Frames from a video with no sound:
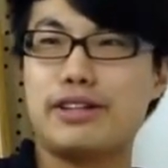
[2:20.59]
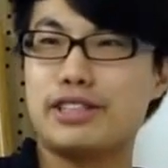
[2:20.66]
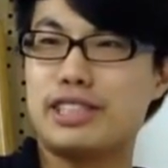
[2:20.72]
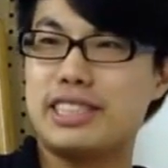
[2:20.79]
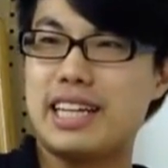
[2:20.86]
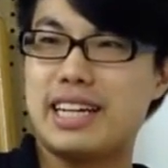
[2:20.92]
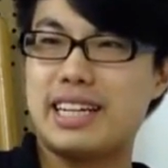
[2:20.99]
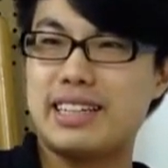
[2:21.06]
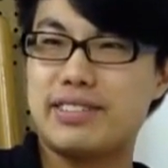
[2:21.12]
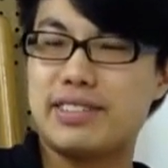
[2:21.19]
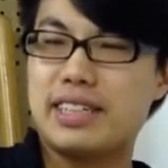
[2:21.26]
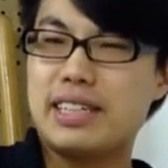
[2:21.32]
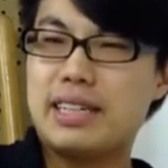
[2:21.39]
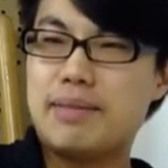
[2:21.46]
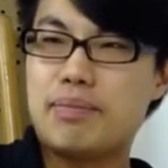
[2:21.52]
Just that kind of
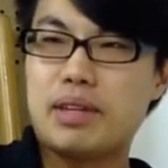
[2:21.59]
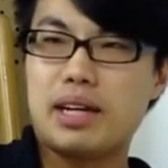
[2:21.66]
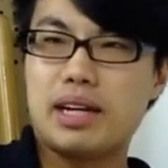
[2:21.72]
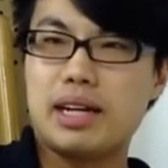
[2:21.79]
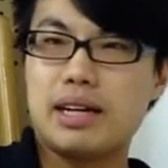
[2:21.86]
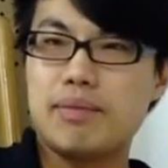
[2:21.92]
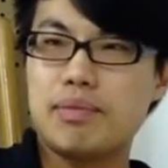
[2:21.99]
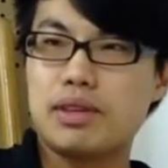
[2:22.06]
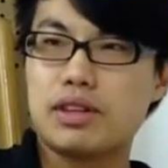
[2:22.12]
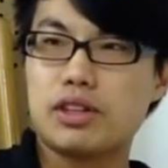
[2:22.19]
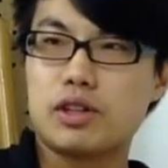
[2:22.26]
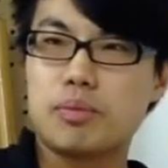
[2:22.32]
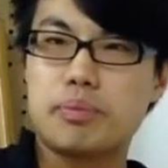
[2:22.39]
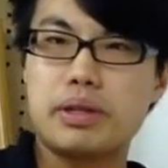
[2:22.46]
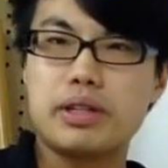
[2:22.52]
uh,
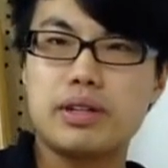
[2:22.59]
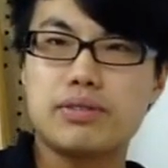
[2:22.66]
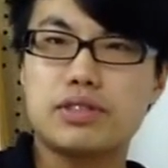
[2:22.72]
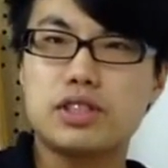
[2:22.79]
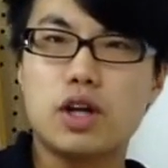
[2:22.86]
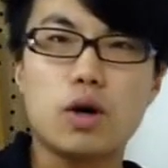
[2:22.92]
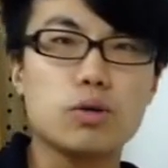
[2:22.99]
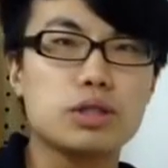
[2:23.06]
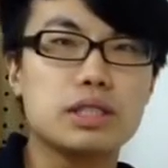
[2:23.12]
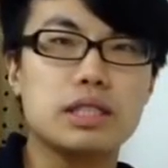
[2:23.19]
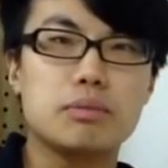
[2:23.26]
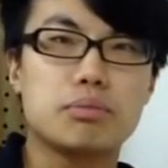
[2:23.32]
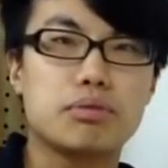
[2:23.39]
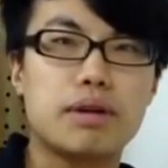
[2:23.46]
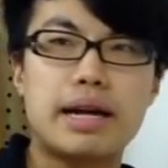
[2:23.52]
little bit of toasty
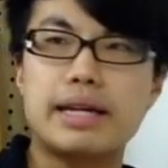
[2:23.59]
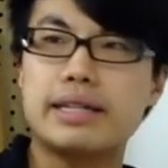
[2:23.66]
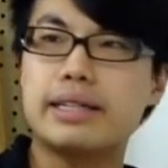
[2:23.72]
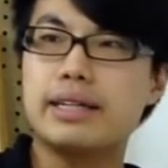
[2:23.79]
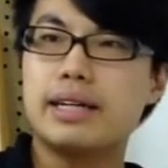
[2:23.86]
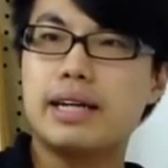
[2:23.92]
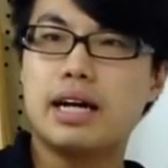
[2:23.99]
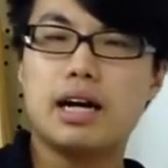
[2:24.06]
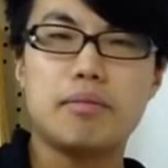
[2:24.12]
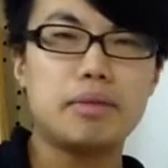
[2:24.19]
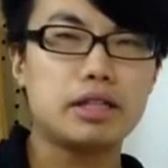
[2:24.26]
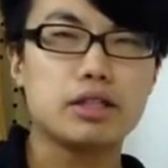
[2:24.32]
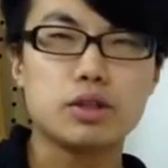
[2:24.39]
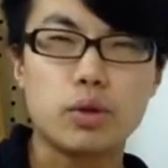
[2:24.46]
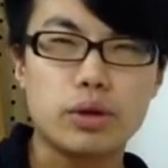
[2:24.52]
bread, uh,
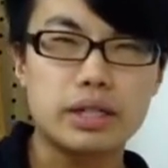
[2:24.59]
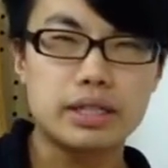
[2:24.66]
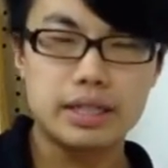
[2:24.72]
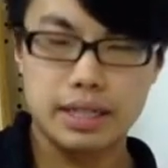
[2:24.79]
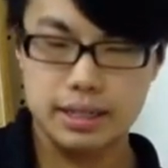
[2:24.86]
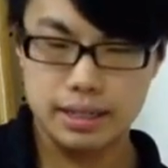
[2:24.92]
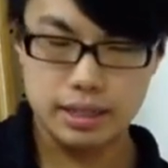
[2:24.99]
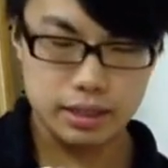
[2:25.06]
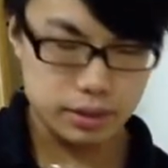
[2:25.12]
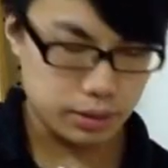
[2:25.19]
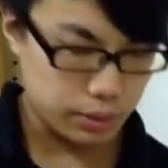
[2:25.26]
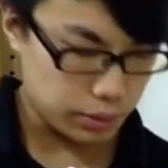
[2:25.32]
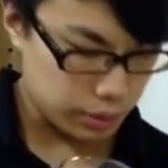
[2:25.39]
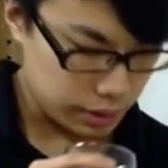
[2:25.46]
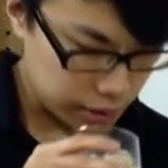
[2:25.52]
melanoidin kind of thing is
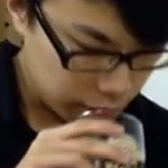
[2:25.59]
what it's